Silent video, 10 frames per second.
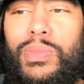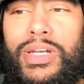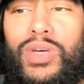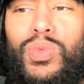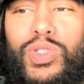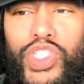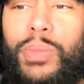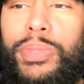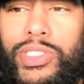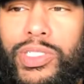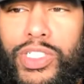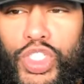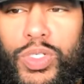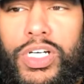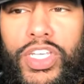and then we'll jump into the
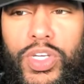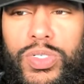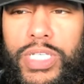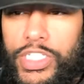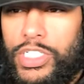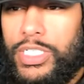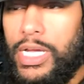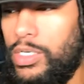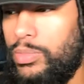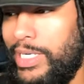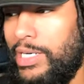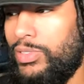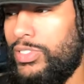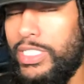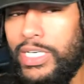drug use that just got updated on
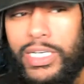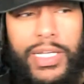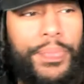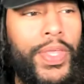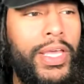CNN.